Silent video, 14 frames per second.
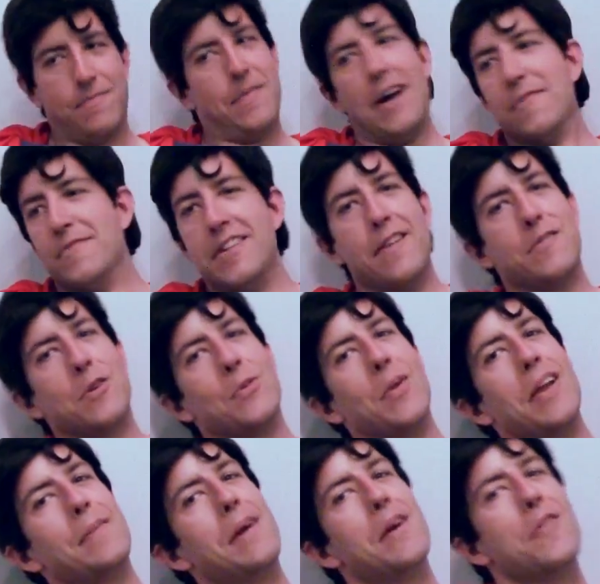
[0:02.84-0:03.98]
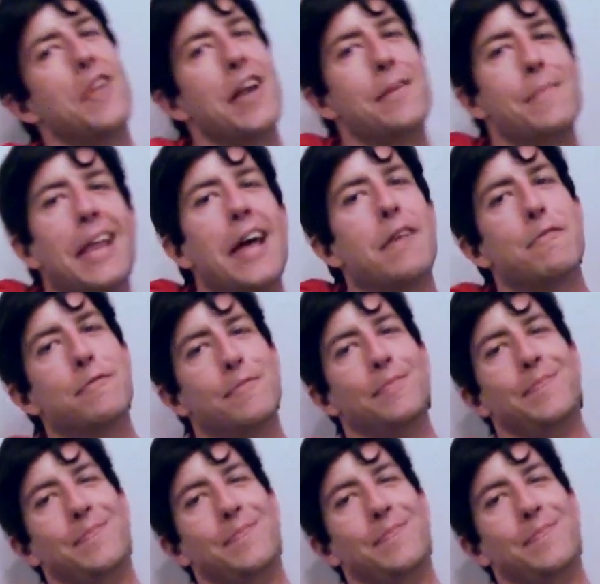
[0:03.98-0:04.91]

Uh, I've never run a marathon in my life.